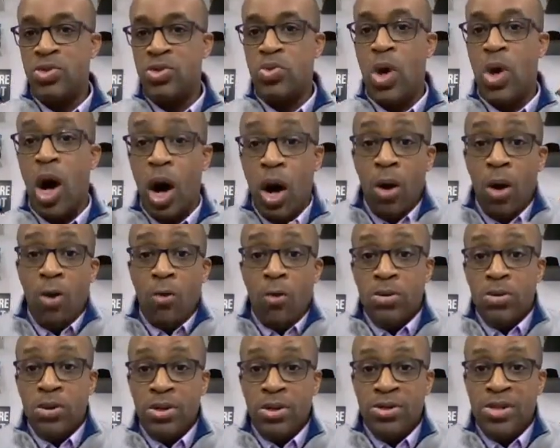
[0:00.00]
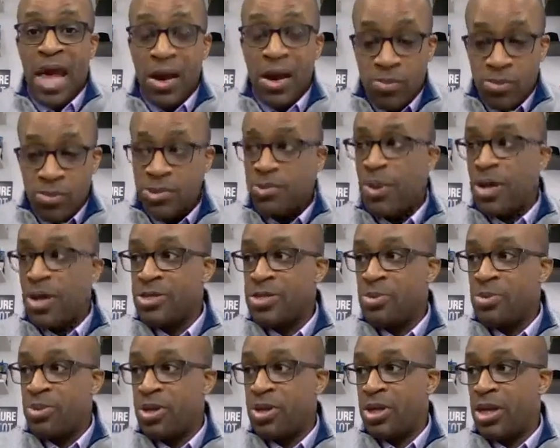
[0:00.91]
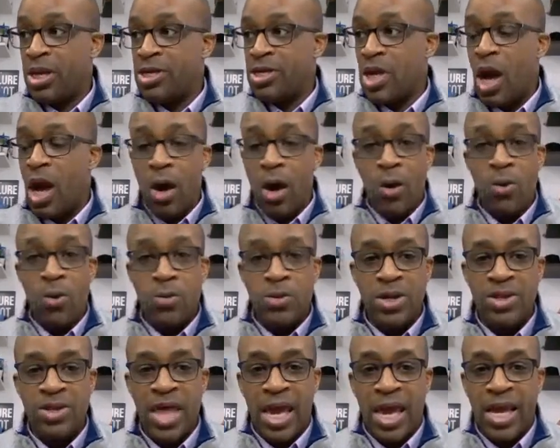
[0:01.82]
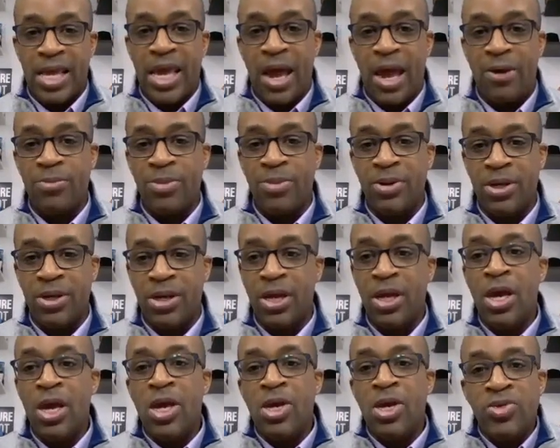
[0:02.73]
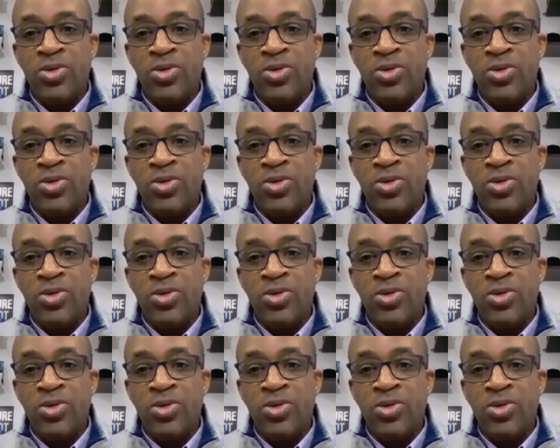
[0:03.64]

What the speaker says: to own that responsibility, to own that accountability?